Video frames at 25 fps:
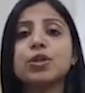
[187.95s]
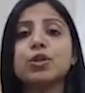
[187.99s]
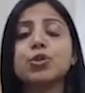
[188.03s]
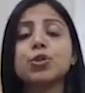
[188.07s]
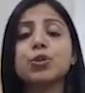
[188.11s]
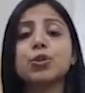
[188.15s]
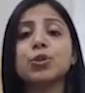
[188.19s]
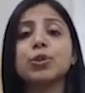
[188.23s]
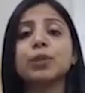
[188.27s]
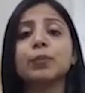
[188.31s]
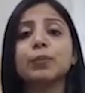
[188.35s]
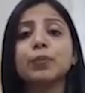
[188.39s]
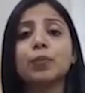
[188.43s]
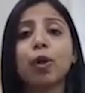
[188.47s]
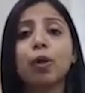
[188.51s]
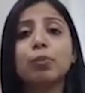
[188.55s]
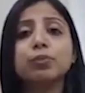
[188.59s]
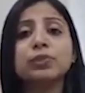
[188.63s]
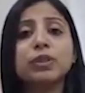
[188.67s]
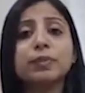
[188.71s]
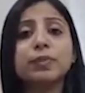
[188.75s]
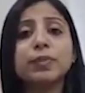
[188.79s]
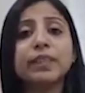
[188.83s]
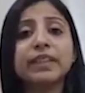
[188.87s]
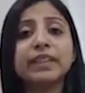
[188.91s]
So the
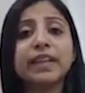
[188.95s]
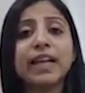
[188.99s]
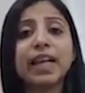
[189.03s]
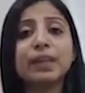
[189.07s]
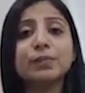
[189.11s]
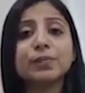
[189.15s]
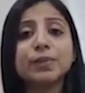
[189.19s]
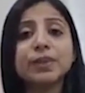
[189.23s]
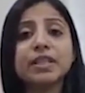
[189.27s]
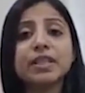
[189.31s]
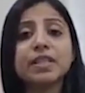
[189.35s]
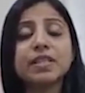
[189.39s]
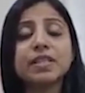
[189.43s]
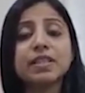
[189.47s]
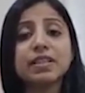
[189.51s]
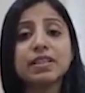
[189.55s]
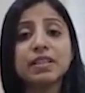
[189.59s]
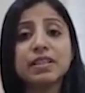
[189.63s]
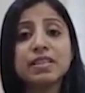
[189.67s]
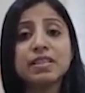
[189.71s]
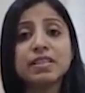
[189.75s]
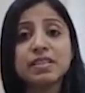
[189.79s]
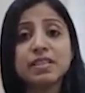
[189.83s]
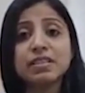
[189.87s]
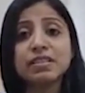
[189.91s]
problem in diabetes
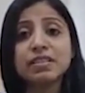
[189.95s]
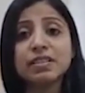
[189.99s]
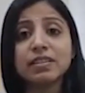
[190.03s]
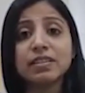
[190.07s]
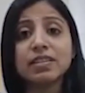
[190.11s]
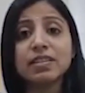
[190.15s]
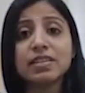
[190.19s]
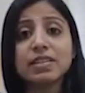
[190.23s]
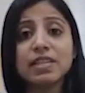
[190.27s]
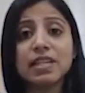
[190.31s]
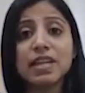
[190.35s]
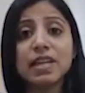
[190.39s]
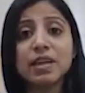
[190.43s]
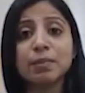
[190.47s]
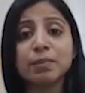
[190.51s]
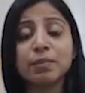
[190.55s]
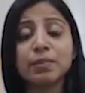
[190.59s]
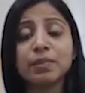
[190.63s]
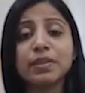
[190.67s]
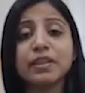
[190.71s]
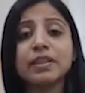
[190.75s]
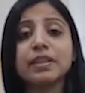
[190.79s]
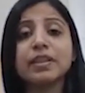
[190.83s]
is the same.